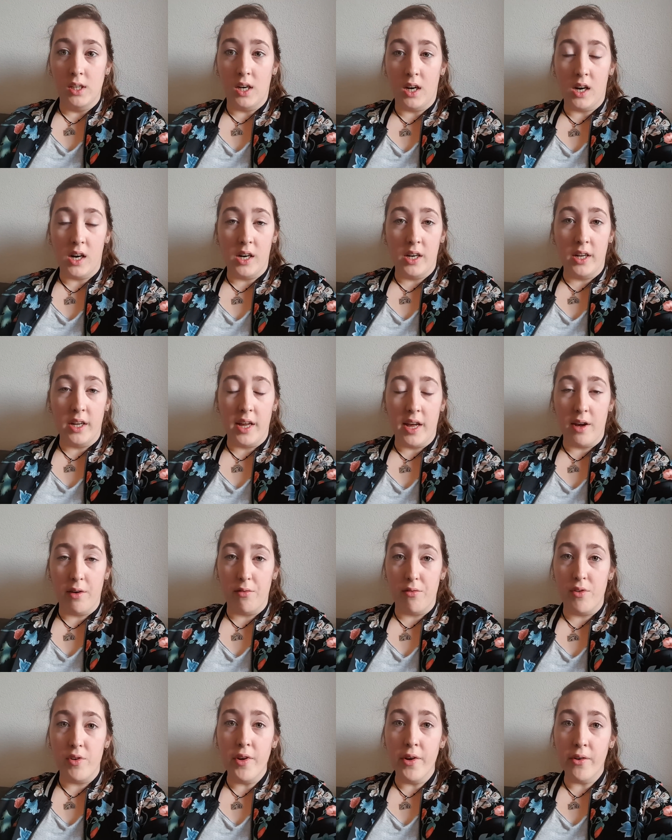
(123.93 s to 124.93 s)
I
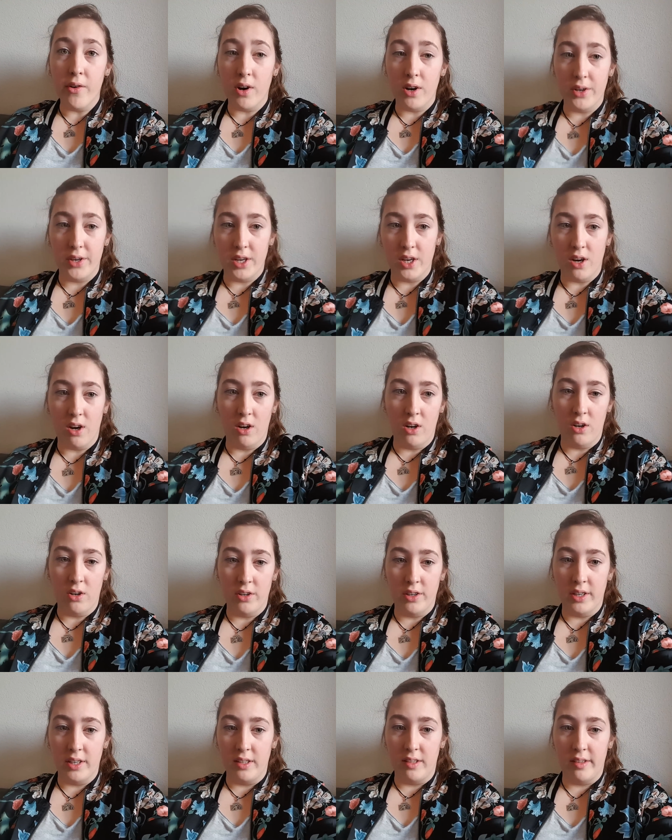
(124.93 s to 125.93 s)
have no idea how
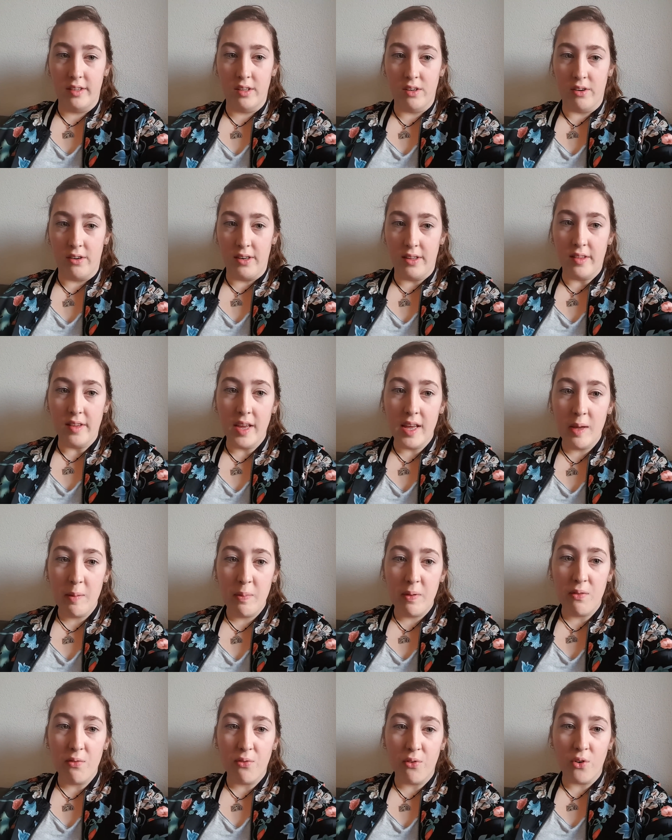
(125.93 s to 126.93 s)
long it's gonna take
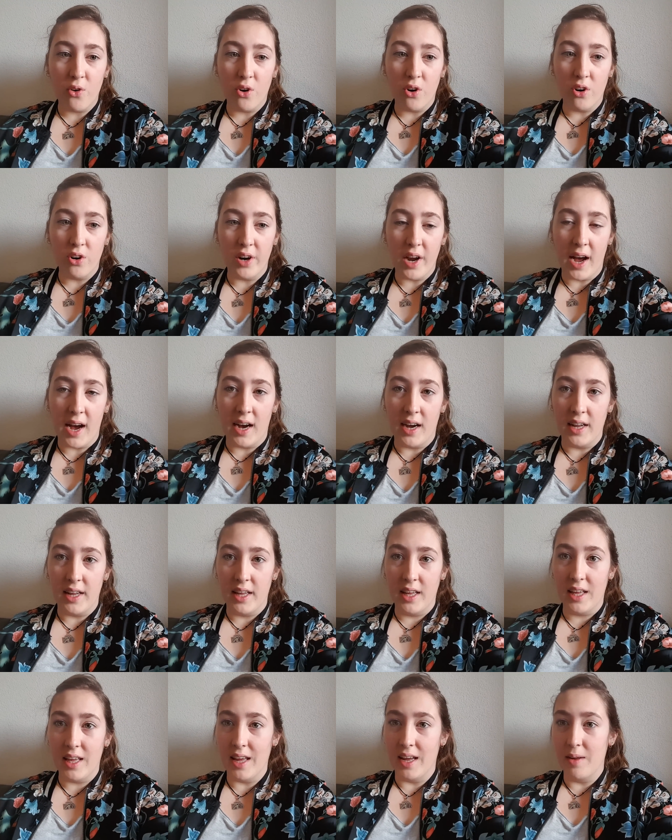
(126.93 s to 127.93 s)
before
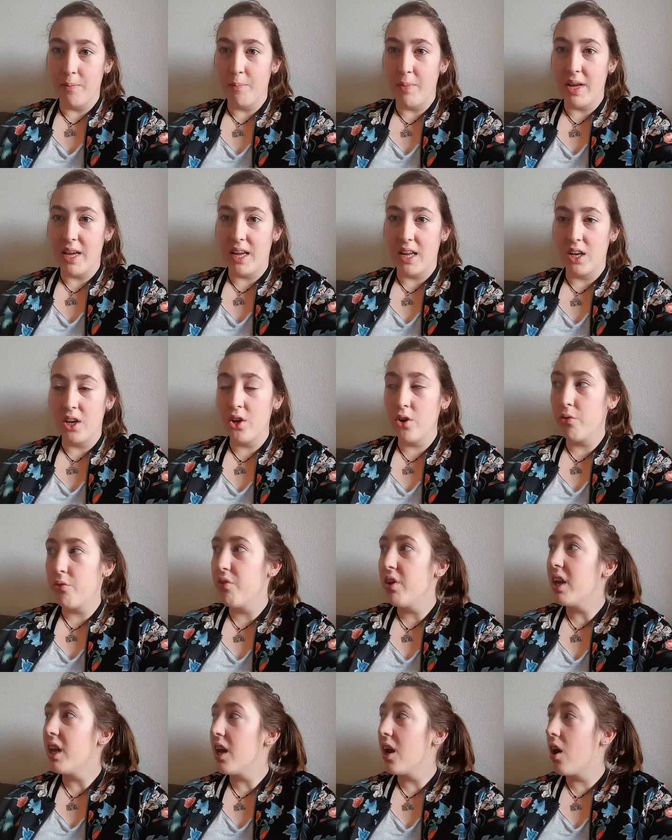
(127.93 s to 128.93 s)
I can make a new
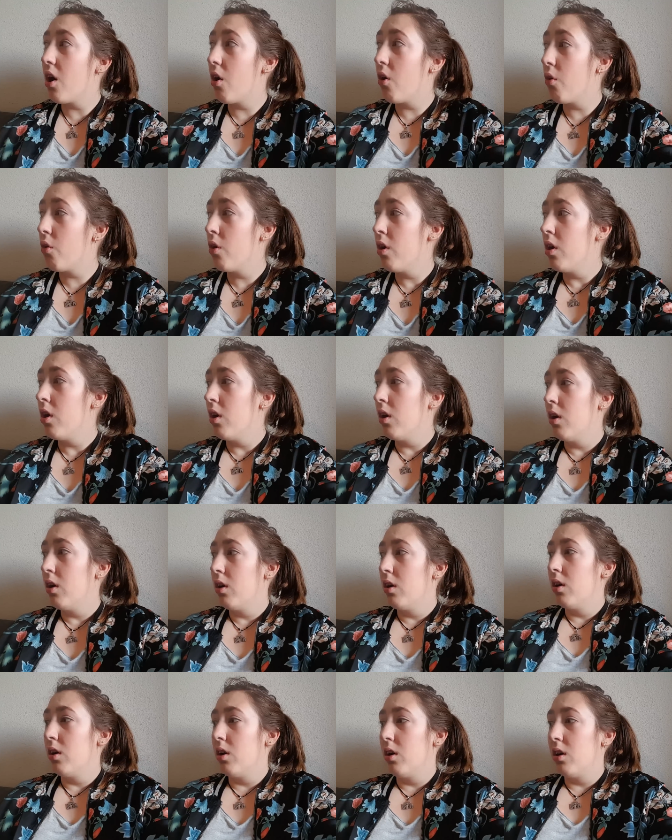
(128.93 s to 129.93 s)
video.
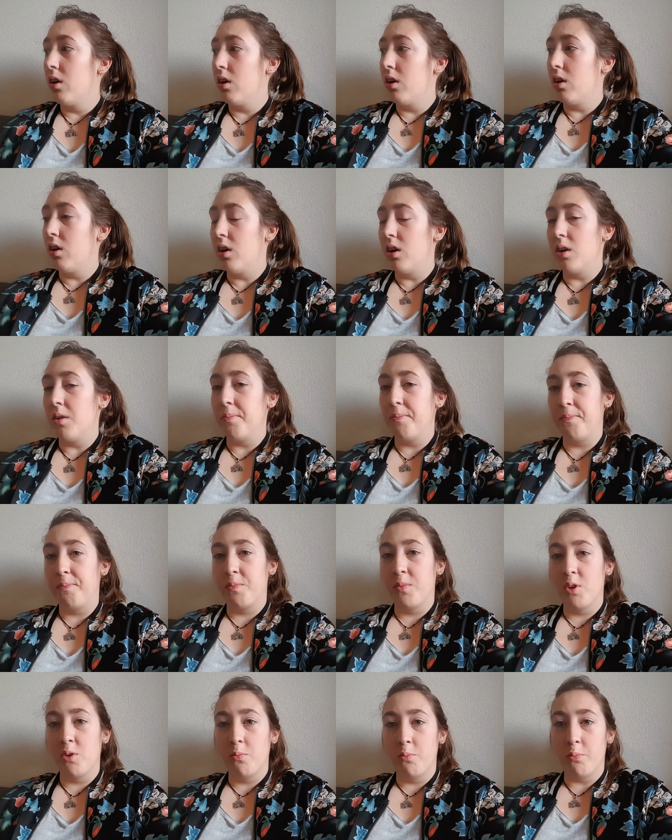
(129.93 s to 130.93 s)

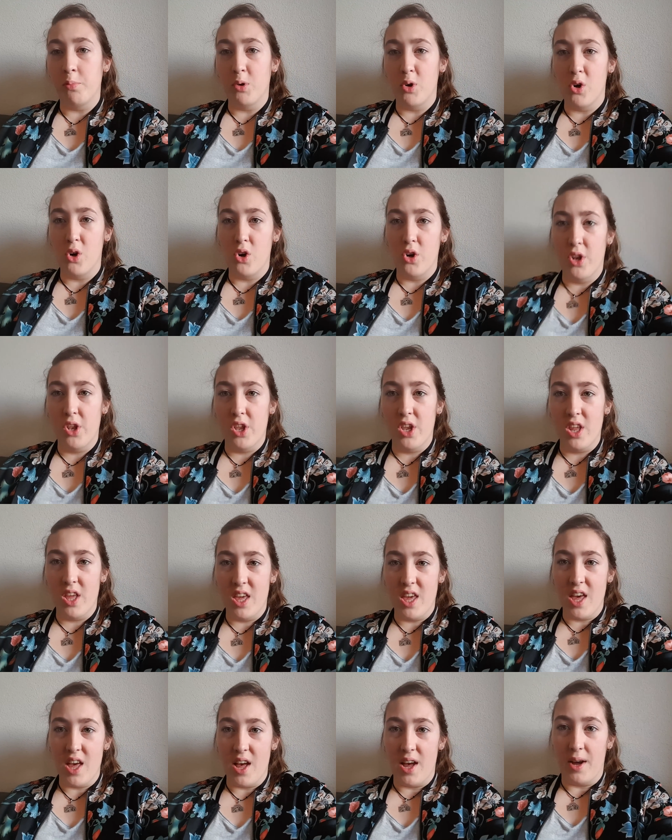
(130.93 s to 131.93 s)
Um, but
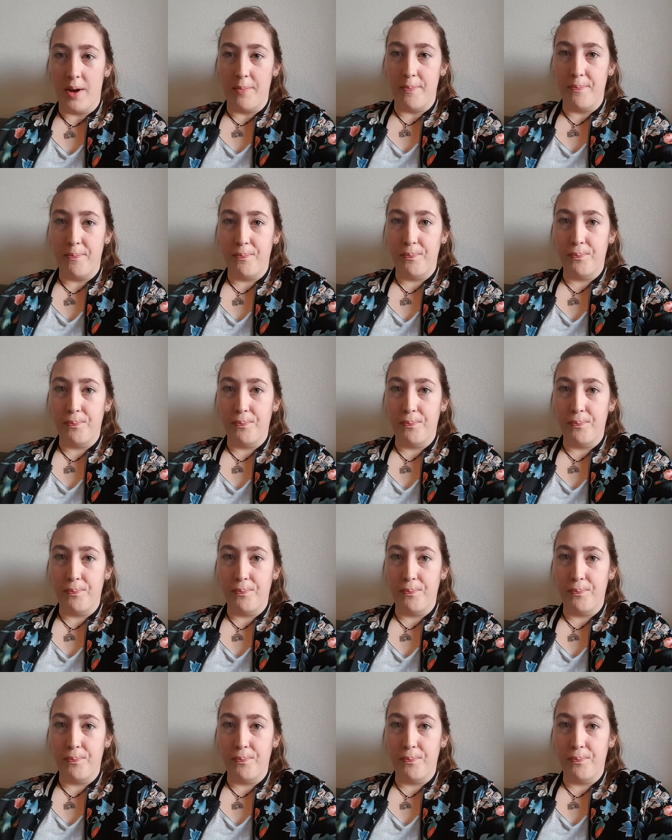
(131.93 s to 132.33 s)
yeah,